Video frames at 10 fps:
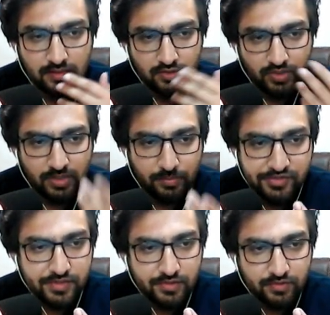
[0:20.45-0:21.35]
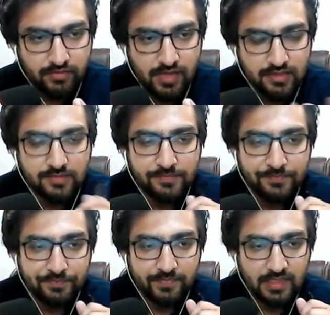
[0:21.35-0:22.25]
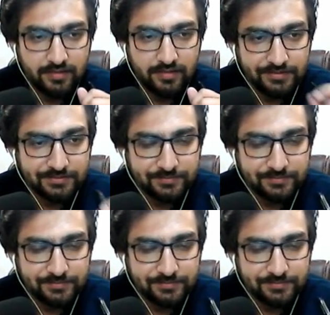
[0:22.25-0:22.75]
20% of that, right?